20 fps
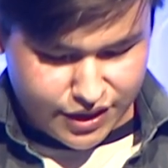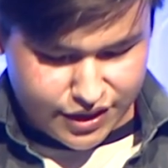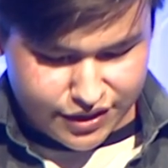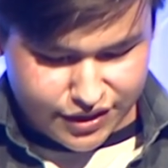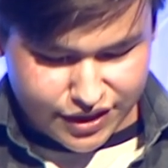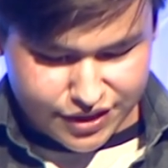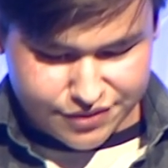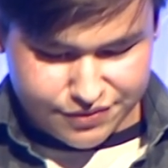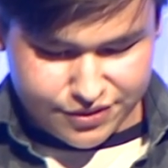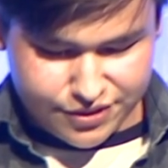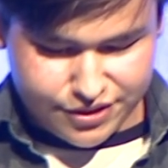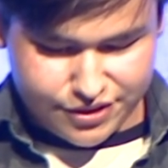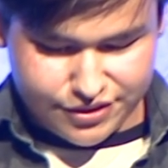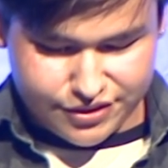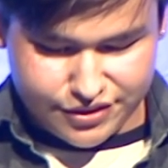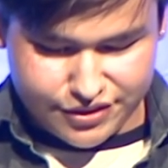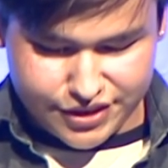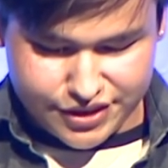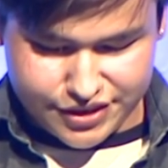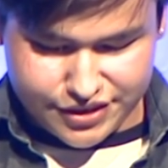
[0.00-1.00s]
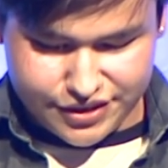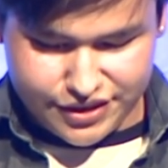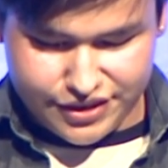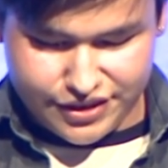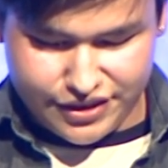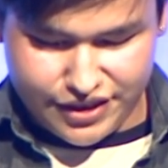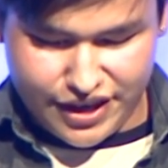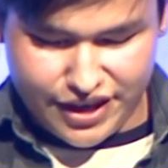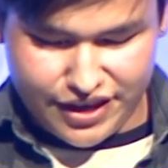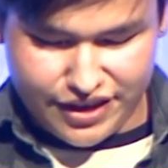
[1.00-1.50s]
Thanks for
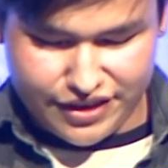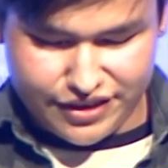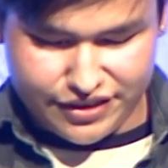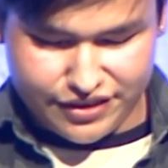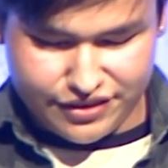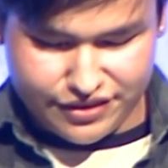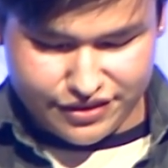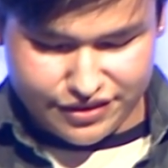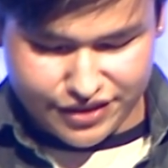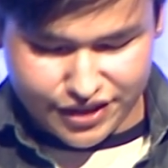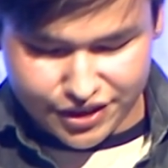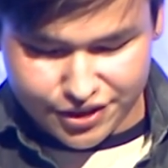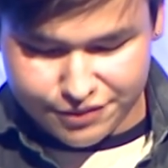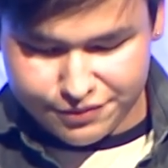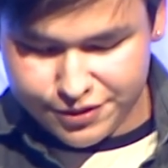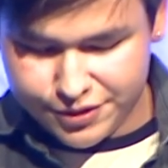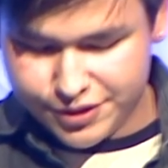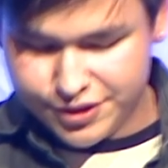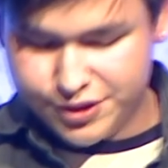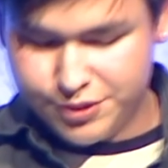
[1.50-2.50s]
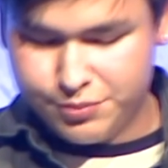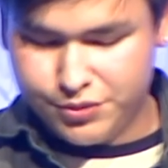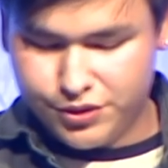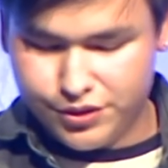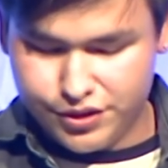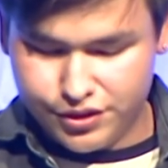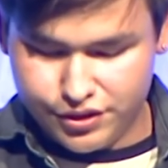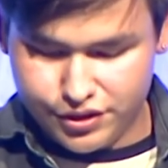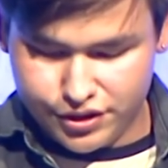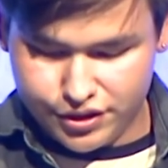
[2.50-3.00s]
listening, and thank you for
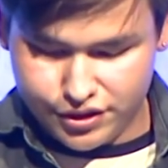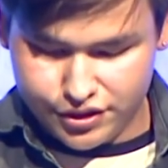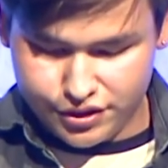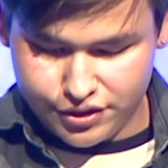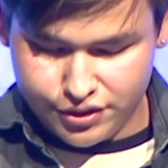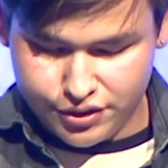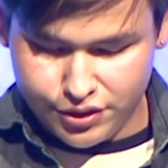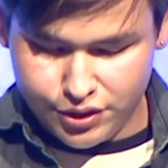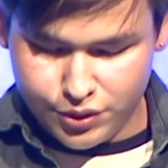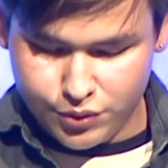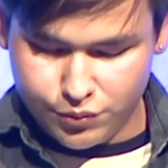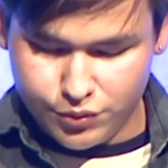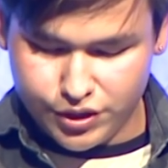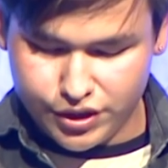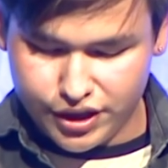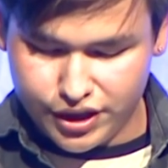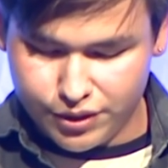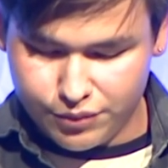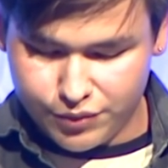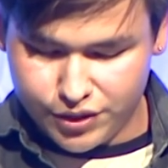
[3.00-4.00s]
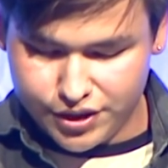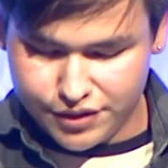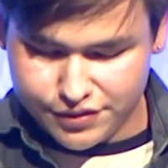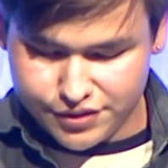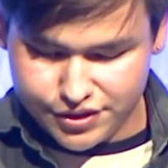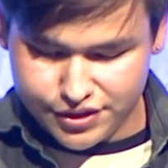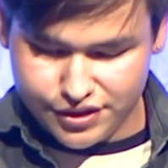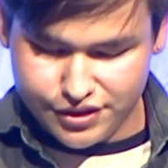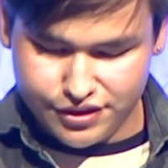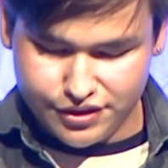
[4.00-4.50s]
supporting the work at
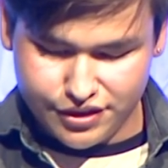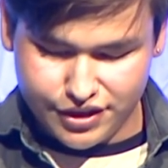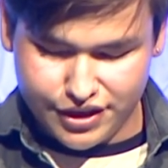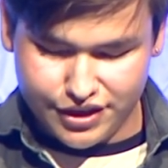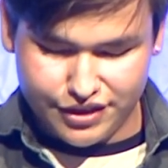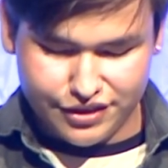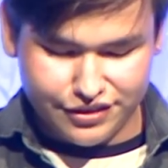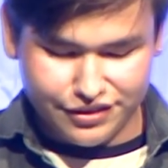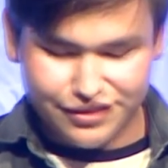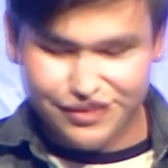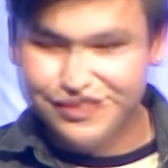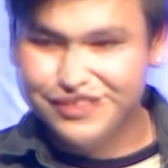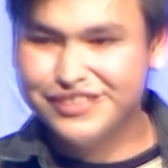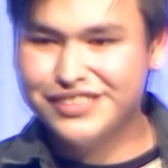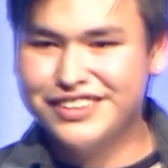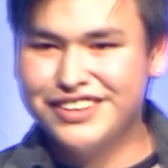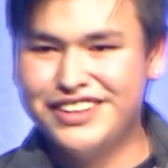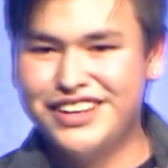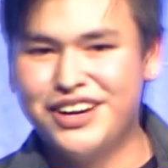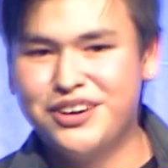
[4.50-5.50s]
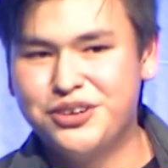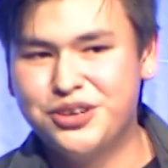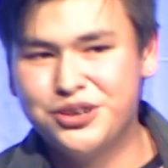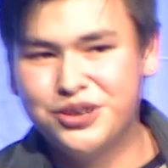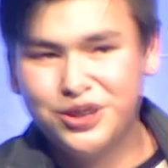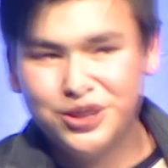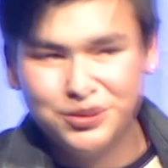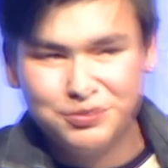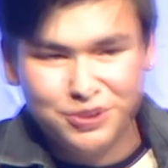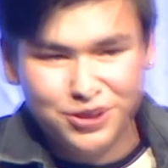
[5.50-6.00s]
YFC, and now you're
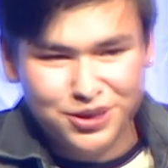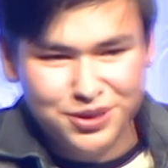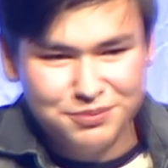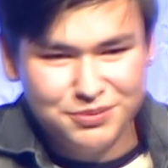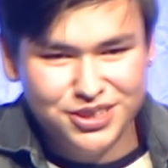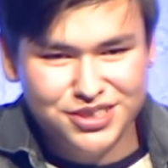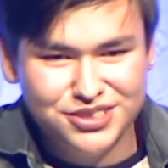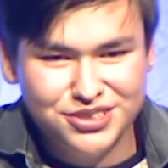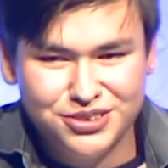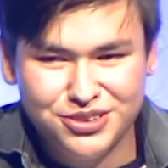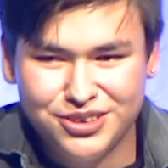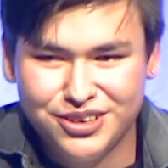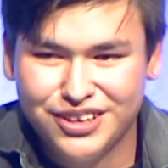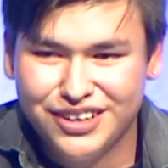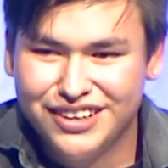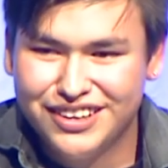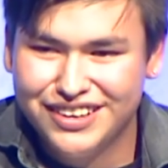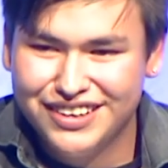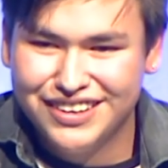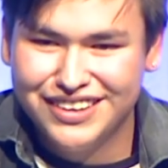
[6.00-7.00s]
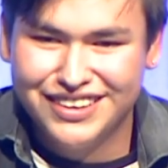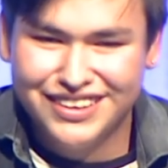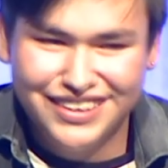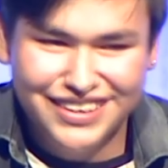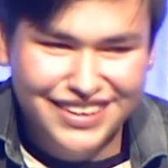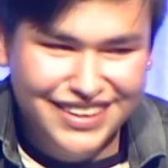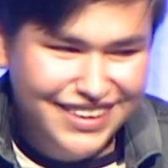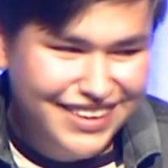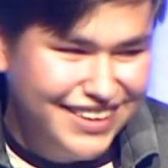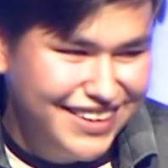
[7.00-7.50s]
all a part of my story.
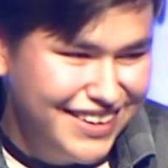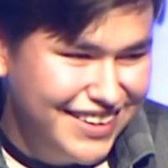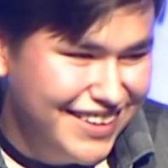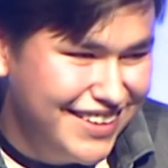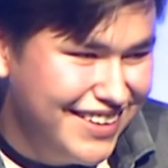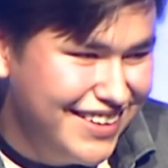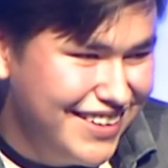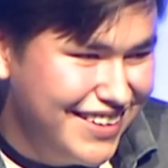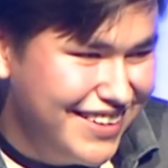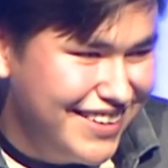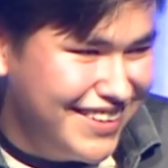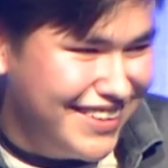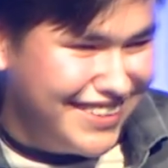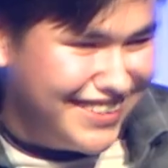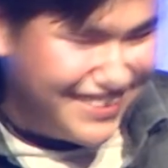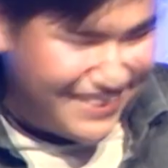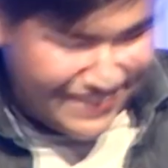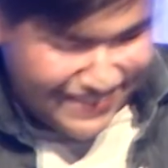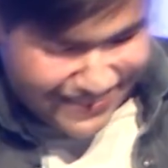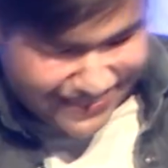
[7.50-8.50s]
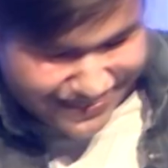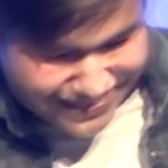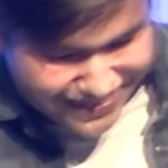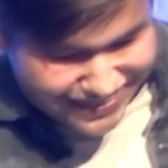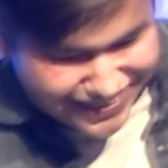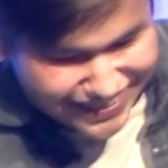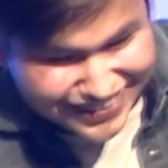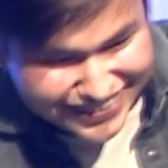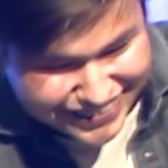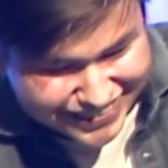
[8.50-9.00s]

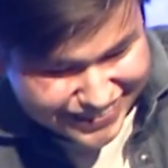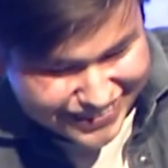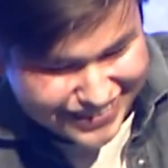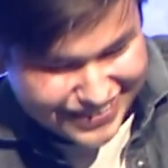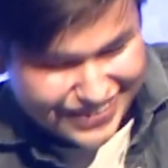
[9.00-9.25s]
Thank you.